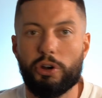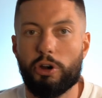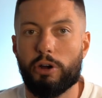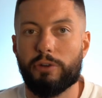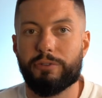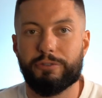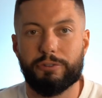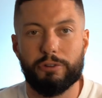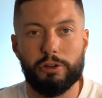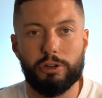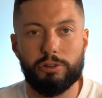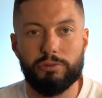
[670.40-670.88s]

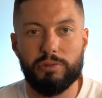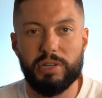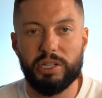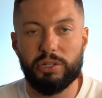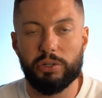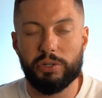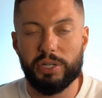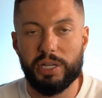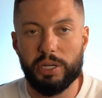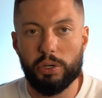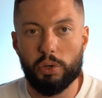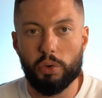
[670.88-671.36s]
offer agreed
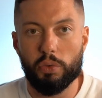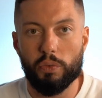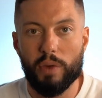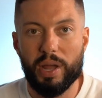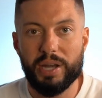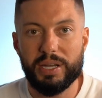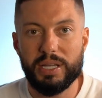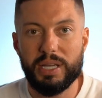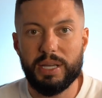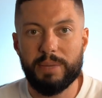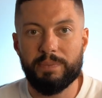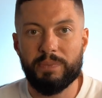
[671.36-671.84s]
on it
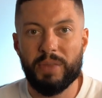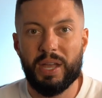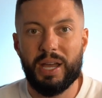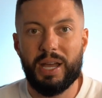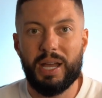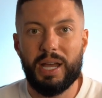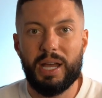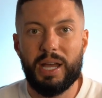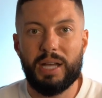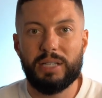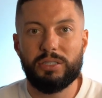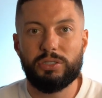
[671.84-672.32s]
already,
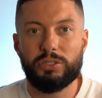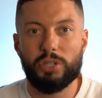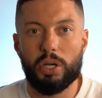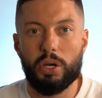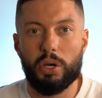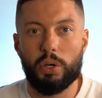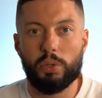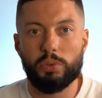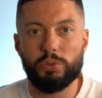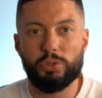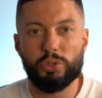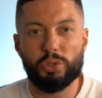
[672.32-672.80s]

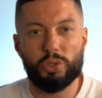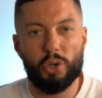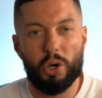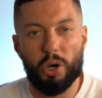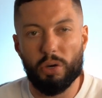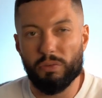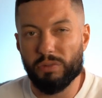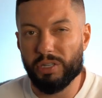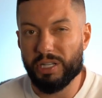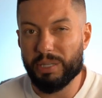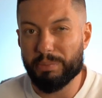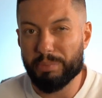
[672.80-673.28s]
so you
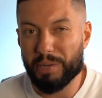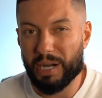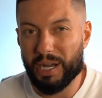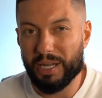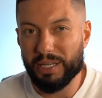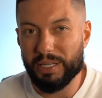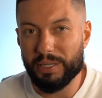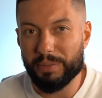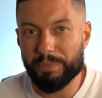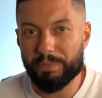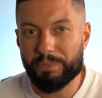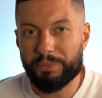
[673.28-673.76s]
can't really buy
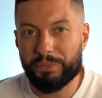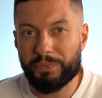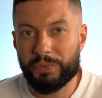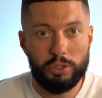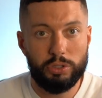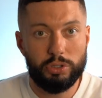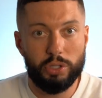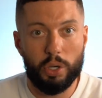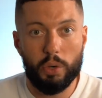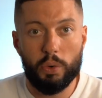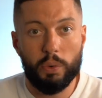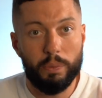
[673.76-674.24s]
it.
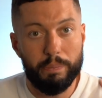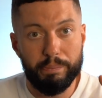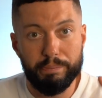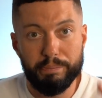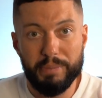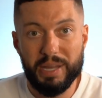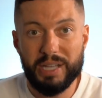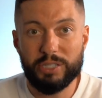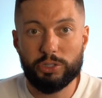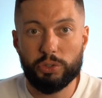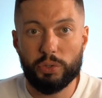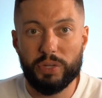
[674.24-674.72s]
So
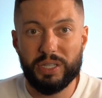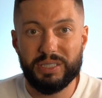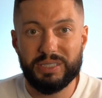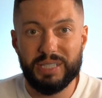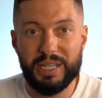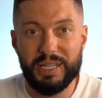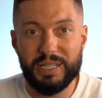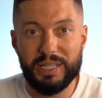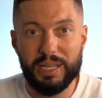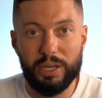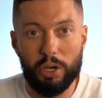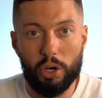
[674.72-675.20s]
make sure they
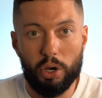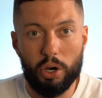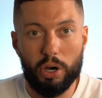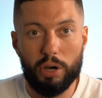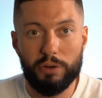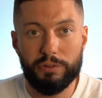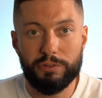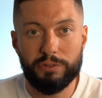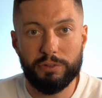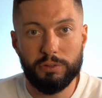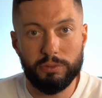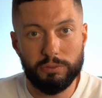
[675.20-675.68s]
take it off